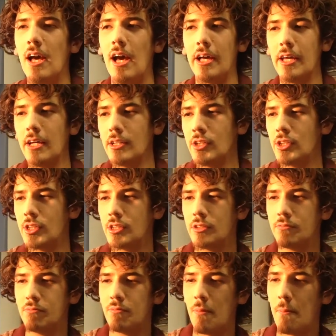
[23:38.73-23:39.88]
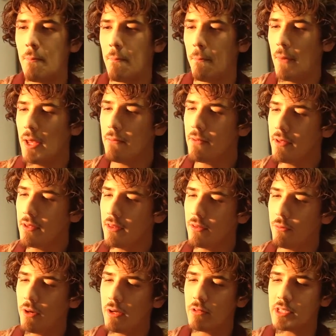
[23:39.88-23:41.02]
I guess maybe the
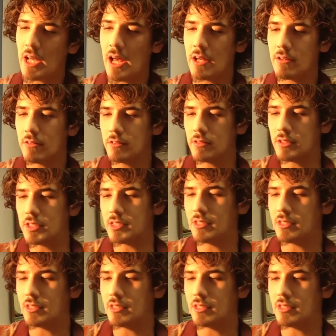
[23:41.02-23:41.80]
way it was handled,